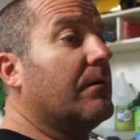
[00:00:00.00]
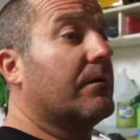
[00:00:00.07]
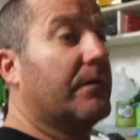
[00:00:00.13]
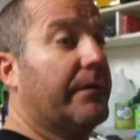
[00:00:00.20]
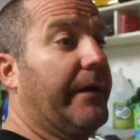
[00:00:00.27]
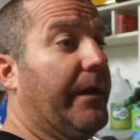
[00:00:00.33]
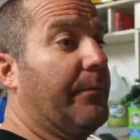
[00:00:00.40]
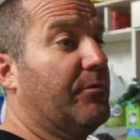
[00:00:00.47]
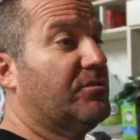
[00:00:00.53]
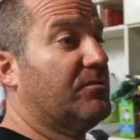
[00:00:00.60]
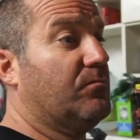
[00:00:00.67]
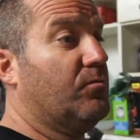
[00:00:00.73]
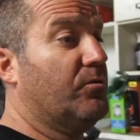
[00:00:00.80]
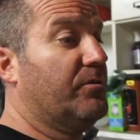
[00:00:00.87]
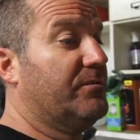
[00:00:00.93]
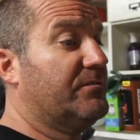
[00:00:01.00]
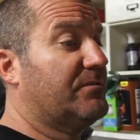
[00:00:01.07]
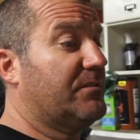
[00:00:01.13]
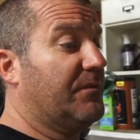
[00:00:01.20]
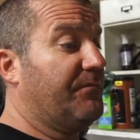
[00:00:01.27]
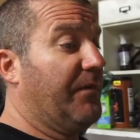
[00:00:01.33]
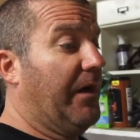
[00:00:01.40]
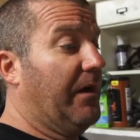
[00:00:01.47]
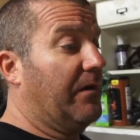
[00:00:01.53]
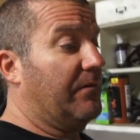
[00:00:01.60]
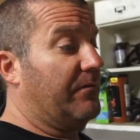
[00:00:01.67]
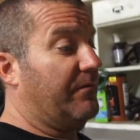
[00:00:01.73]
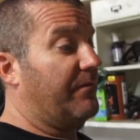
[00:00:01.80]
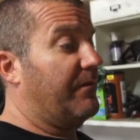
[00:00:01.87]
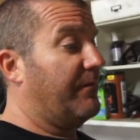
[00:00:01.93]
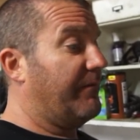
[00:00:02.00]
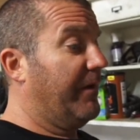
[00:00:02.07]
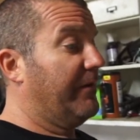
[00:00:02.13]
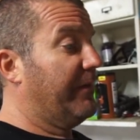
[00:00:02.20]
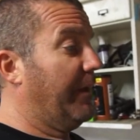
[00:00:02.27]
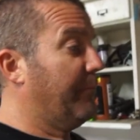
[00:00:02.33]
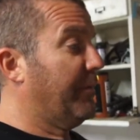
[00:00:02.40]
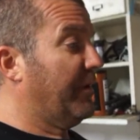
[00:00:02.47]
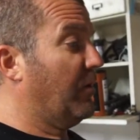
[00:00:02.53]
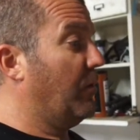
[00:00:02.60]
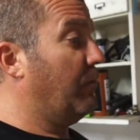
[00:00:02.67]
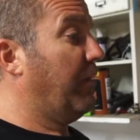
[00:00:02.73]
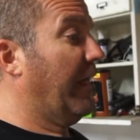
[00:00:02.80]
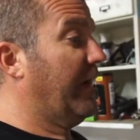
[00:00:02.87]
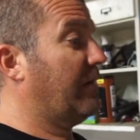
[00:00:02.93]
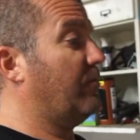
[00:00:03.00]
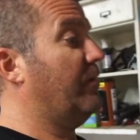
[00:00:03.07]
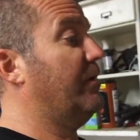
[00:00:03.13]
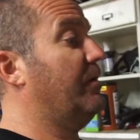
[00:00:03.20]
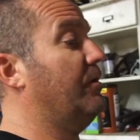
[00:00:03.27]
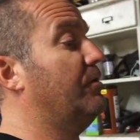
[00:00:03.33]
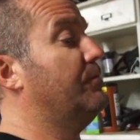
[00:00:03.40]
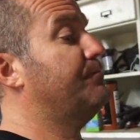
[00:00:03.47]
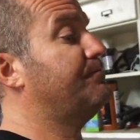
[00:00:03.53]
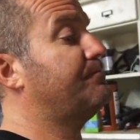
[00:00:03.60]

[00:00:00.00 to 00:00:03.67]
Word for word: Got a bunch of wood and stuff out. Found that big old Black Widow.